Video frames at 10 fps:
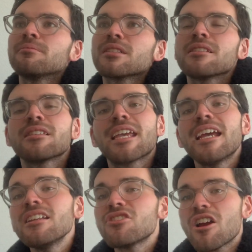Because the
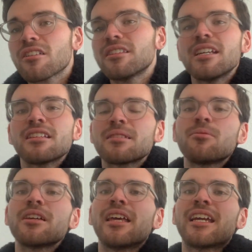candy and chocolate thing at this
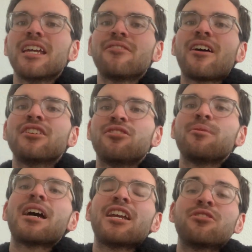point, like, if I do
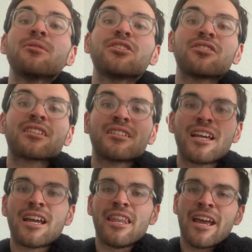it just because
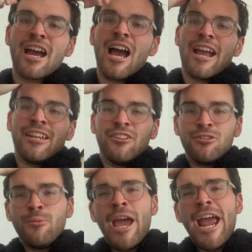I can
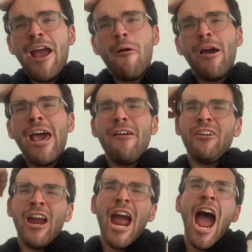lose weight,
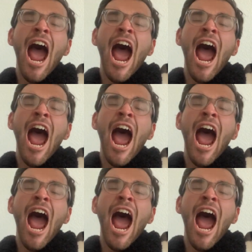whatever.